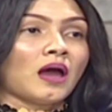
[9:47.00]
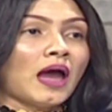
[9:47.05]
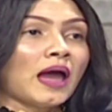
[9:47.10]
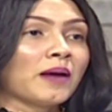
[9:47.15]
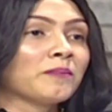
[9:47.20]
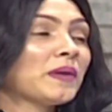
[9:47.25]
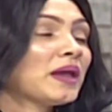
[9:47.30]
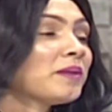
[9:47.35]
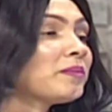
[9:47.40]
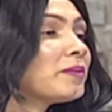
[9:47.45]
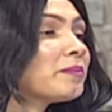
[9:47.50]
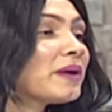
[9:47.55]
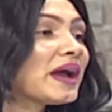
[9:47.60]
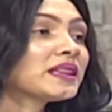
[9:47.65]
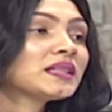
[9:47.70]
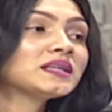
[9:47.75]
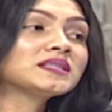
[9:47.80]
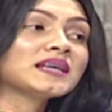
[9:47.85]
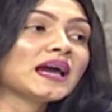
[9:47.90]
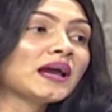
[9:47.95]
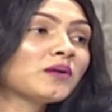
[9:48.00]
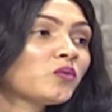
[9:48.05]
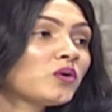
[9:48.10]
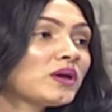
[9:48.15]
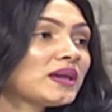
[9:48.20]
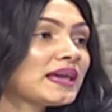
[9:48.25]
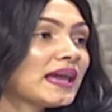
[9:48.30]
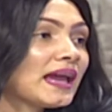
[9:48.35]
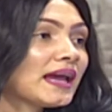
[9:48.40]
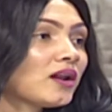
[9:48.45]
maybe by the time
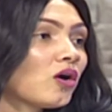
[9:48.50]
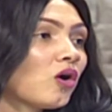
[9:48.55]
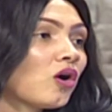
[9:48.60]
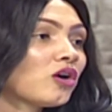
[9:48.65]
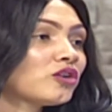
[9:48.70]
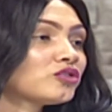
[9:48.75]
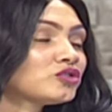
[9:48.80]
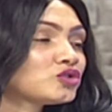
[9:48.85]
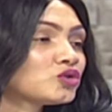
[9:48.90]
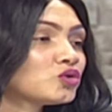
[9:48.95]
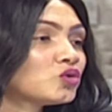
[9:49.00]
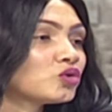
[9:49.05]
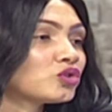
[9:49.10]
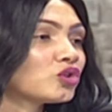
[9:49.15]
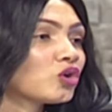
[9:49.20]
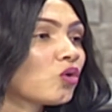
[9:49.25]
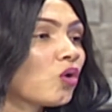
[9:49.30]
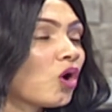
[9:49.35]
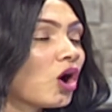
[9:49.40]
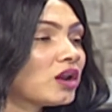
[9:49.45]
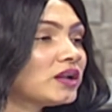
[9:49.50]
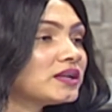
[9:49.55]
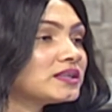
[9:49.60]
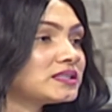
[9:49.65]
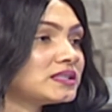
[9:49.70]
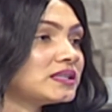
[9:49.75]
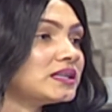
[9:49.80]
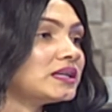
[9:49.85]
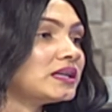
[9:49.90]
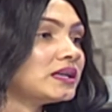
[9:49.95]
we get onto the
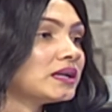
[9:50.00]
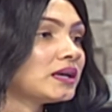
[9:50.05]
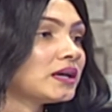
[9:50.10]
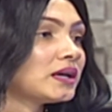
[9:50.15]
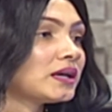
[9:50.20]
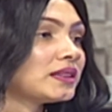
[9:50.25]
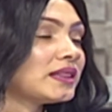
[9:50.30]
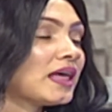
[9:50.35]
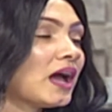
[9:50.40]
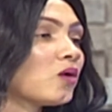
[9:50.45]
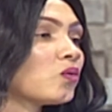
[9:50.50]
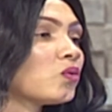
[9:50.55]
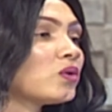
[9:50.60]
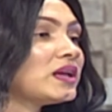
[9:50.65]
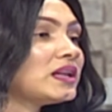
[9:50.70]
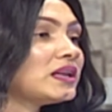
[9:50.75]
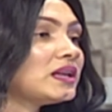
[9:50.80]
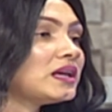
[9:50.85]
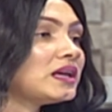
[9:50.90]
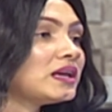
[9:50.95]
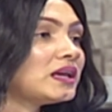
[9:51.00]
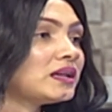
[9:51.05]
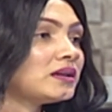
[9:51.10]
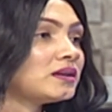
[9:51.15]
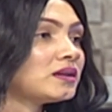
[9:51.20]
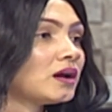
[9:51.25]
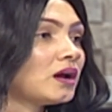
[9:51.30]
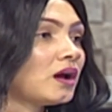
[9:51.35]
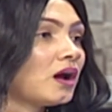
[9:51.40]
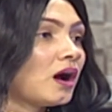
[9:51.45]
quality that we
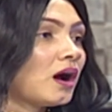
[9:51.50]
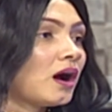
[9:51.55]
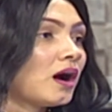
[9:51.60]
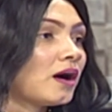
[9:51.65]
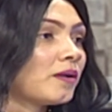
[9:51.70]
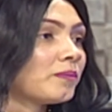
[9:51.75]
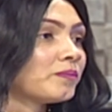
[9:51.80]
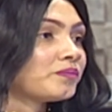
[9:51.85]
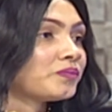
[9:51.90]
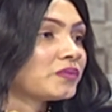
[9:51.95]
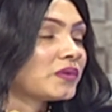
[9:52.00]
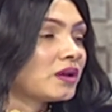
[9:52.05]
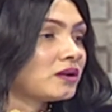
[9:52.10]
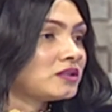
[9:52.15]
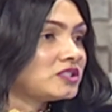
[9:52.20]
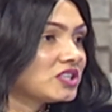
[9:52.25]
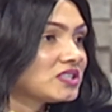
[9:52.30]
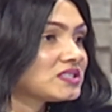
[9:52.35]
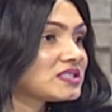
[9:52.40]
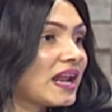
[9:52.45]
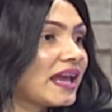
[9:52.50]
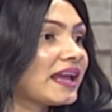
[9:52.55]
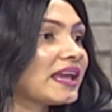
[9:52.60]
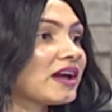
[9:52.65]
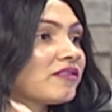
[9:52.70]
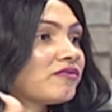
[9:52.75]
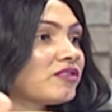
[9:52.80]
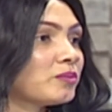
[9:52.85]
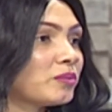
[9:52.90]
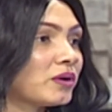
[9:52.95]
need, just like
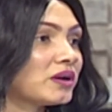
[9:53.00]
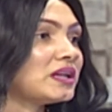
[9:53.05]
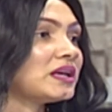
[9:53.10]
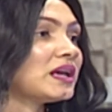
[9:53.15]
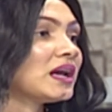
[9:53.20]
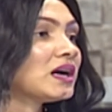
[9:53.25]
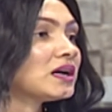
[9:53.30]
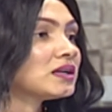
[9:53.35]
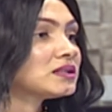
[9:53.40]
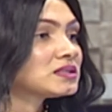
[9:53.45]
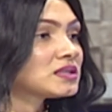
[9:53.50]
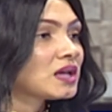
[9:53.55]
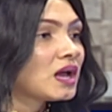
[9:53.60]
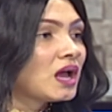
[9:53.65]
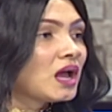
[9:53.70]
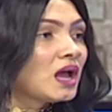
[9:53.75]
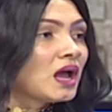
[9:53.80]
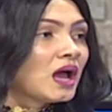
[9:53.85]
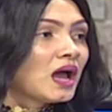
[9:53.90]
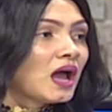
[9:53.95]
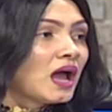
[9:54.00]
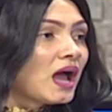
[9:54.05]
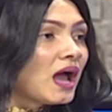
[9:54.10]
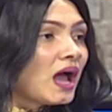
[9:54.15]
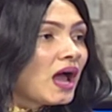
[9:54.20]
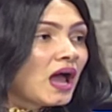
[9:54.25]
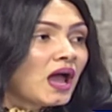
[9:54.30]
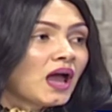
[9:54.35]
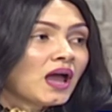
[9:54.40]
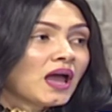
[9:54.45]
everybody else,
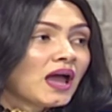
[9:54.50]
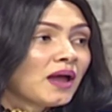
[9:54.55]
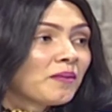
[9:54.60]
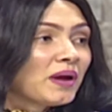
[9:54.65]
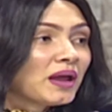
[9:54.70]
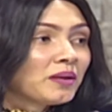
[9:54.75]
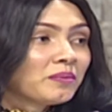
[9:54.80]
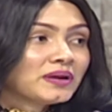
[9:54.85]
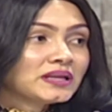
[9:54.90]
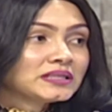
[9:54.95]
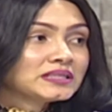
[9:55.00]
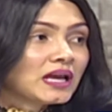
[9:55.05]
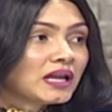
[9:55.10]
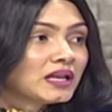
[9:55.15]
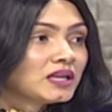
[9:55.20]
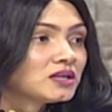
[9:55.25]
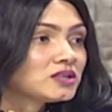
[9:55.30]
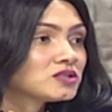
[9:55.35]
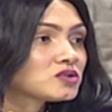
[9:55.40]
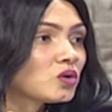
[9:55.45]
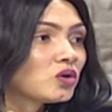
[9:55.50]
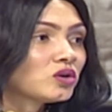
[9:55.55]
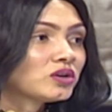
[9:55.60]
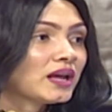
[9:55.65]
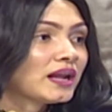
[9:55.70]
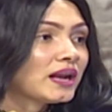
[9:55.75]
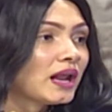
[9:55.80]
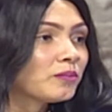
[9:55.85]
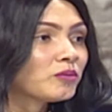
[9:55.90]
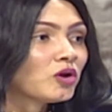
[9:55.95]
I might be 10 years older,
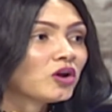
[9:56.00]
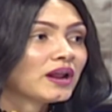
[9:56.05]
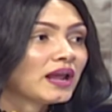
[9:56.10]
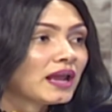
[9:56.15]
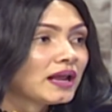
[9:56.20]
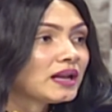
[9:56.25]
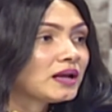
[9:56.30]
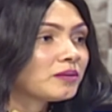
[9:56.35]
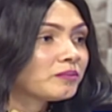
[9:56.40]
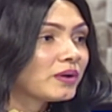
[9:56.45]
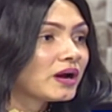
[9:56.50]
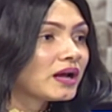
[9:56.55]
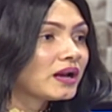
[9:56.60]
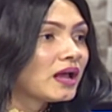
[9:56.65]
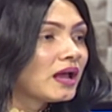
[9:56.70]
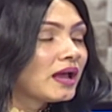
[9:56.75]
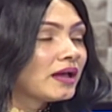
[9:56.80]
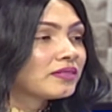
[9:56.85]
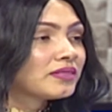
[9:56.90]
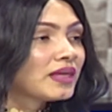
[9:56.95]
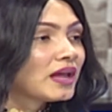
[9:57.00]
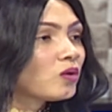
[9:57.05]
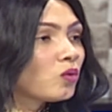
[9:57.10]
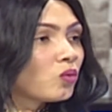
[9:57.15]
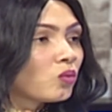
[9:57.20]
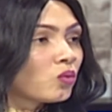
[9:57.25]
and I'm not hating, but then